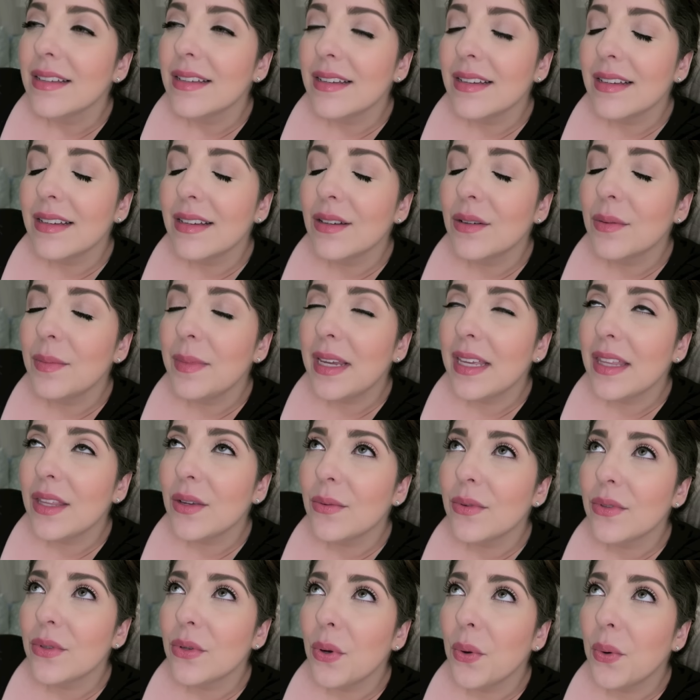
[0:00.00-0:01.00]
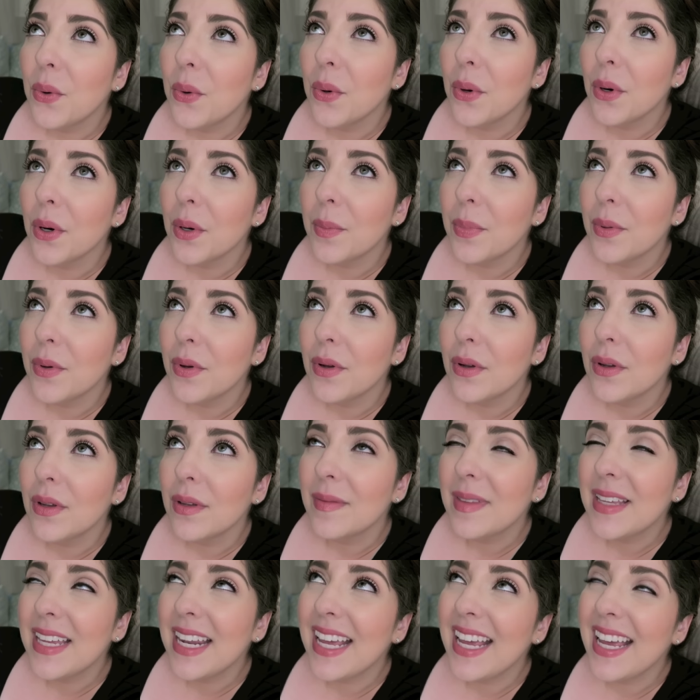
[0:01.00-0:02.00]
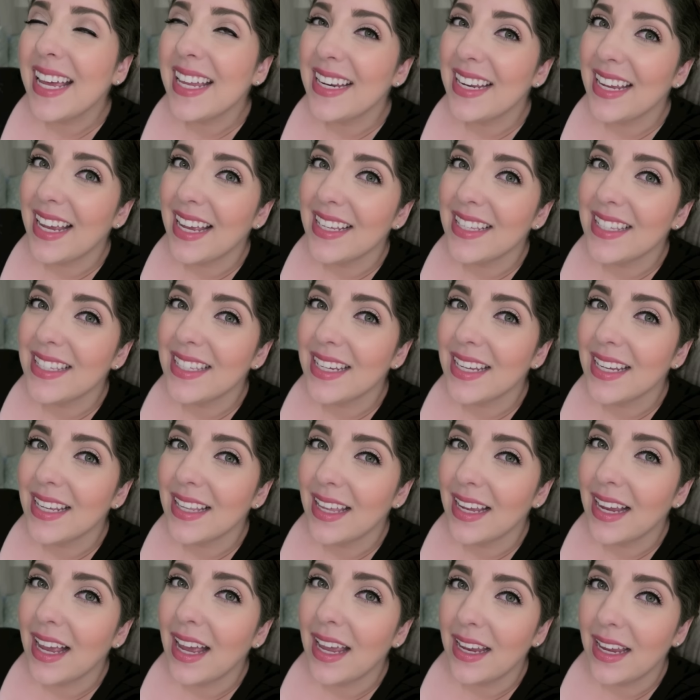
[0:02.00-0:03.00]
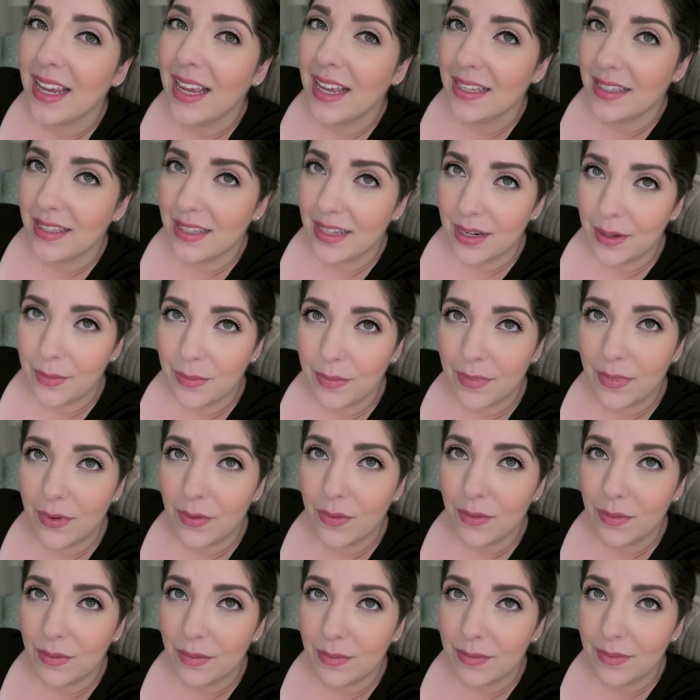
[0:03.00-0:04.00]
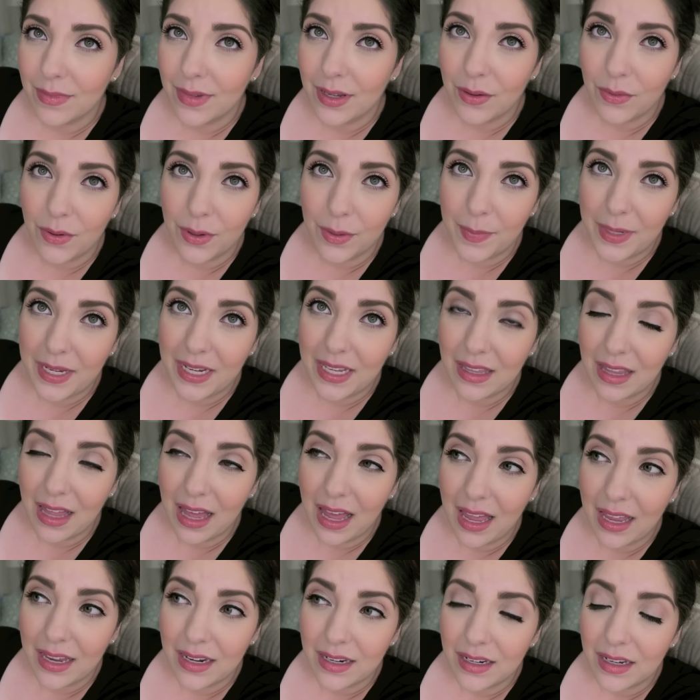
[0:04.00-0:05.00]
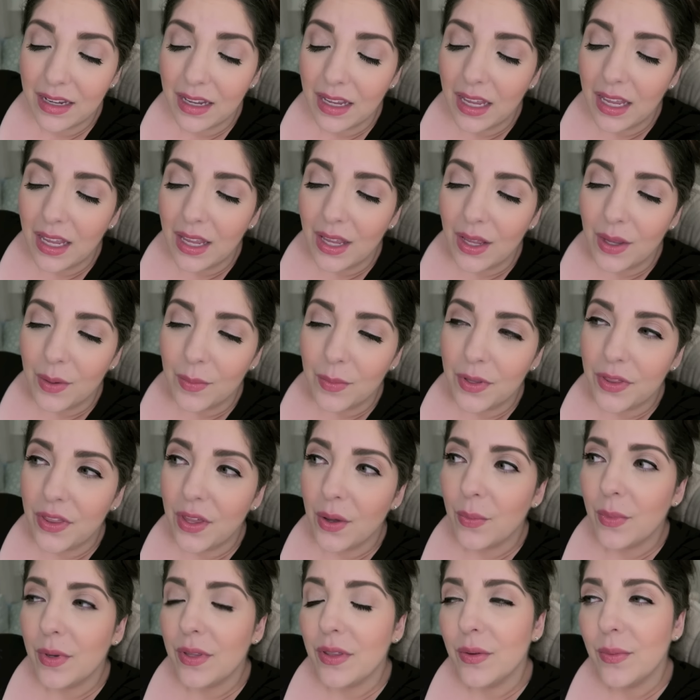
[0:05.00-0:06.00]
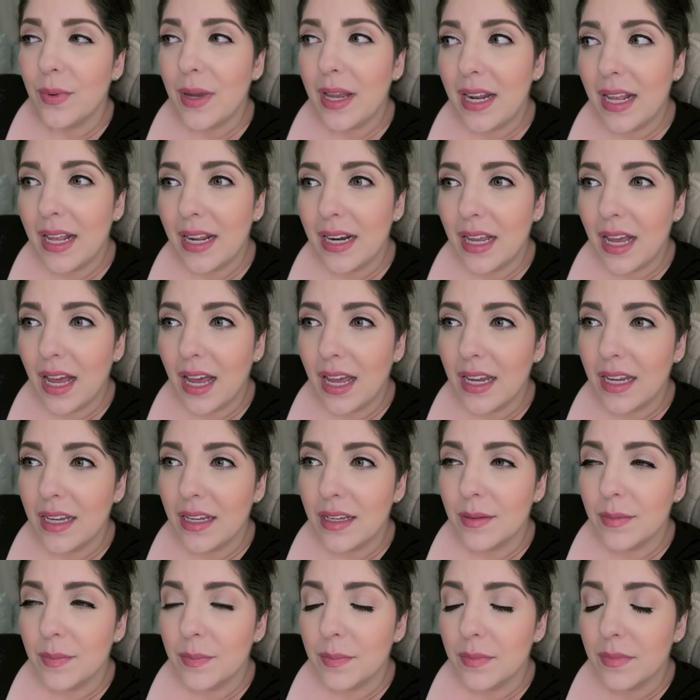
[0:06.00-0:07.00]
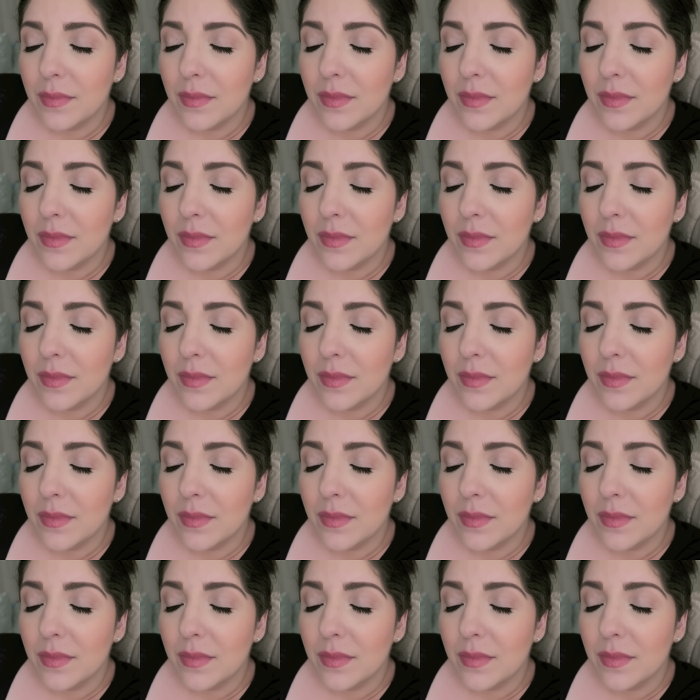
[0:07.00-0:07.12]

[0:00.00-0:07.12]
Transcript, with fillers: Oh man, that was horrible. And I had guessed it, like I guessed that it would be Glenn. But then when the redhead guy,